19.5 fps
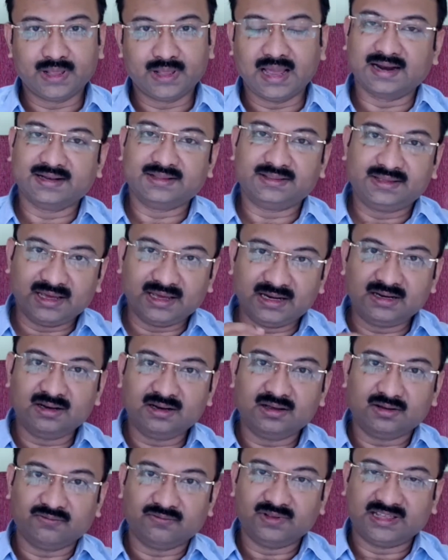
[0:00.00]
and
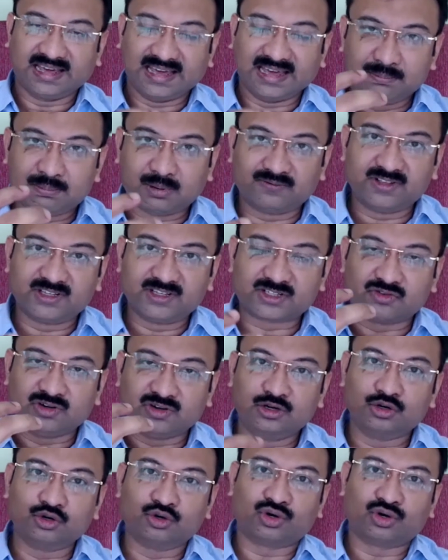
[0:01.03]
then with the help of this
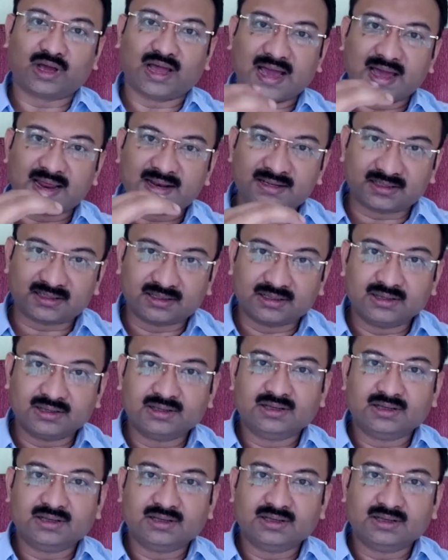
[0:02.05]
rigor and